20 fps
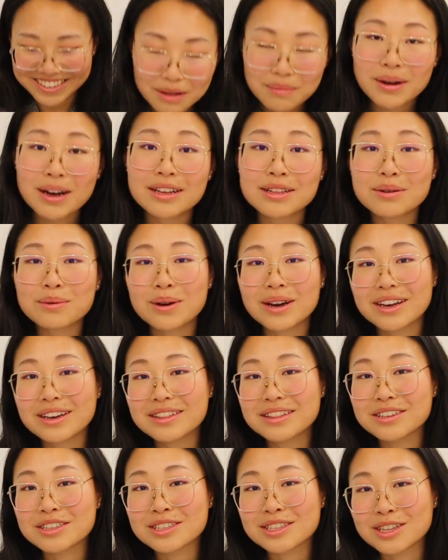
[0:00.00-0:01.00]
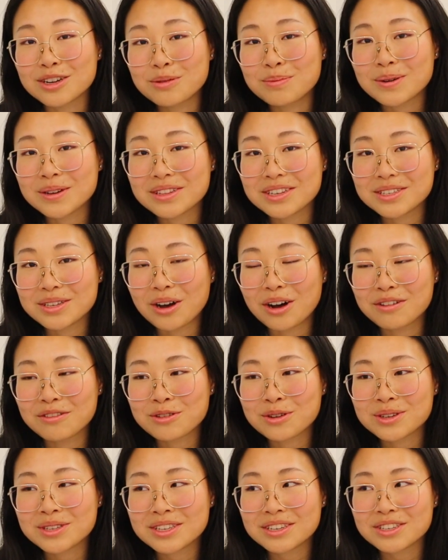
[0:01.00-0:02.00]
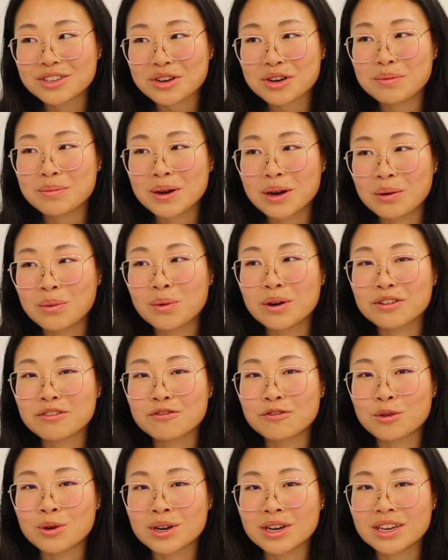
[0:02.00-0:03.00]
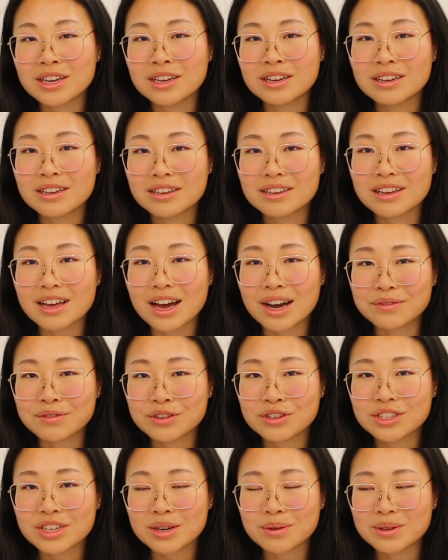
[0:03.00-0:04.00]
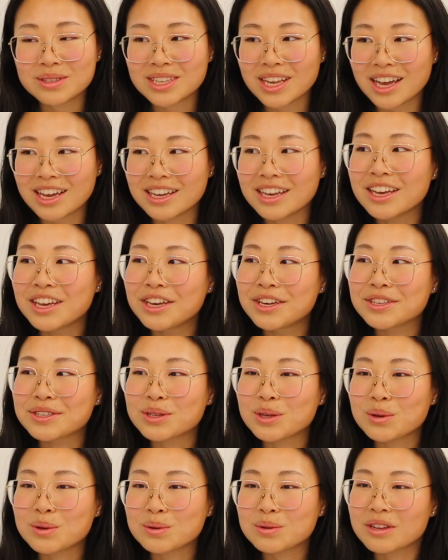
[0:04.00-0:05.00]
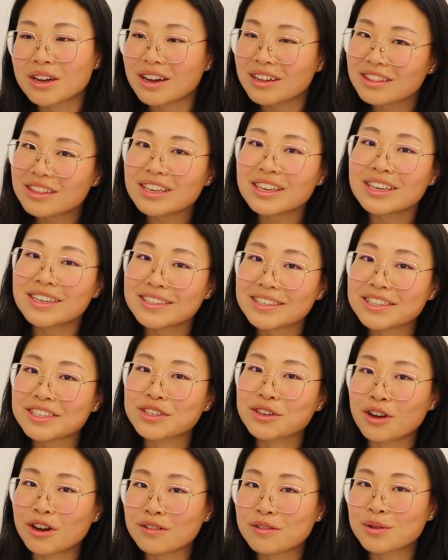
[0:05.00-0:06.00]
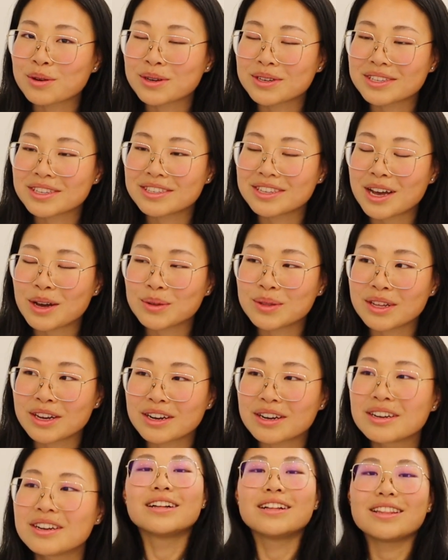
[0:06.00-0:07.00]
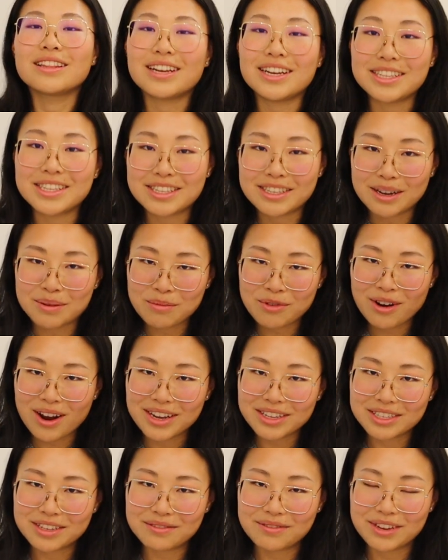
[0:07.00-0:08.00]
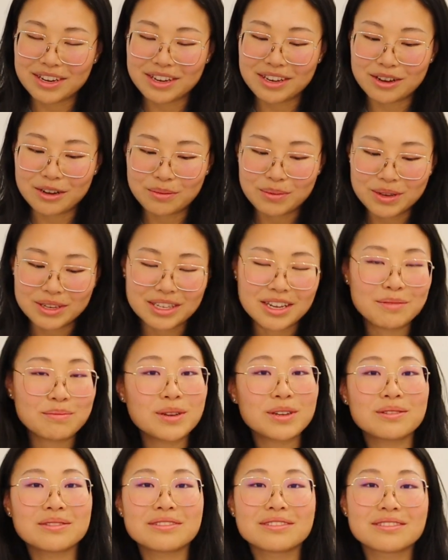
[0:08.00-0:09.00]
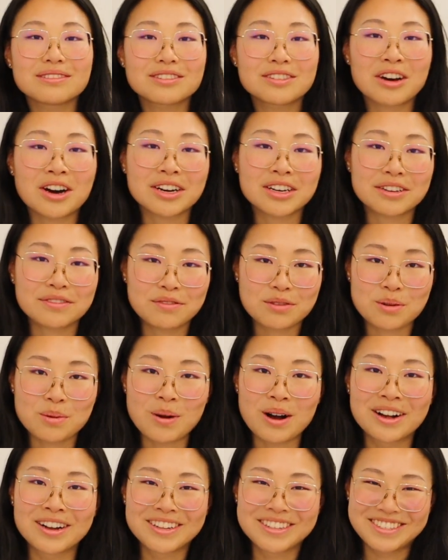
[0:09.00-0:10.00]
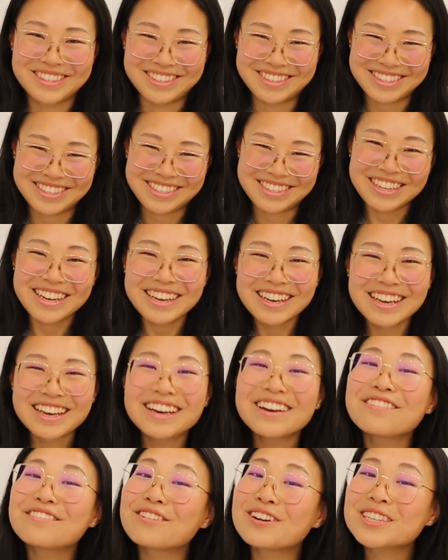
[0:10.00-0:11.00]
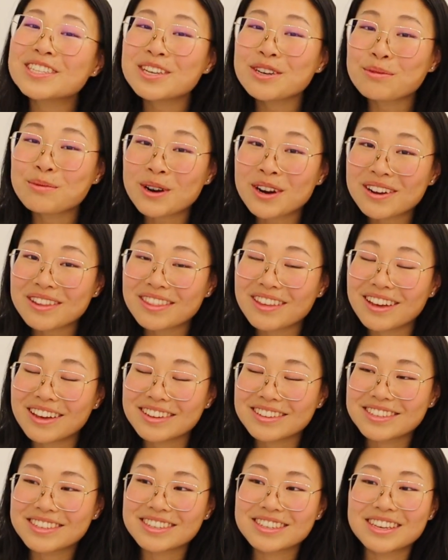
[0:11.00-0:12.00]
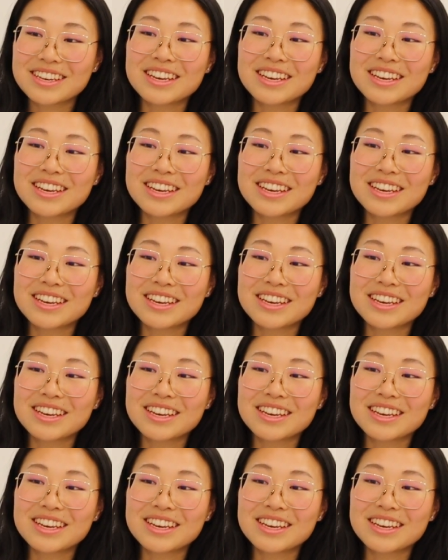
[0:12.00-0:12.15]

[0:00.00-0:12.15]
By the way, the slope on these golf courses are about 140 average, I would say. So not the easiest golf courses out there. Let's summarize the video because I've been talking for a while. Was it worth it?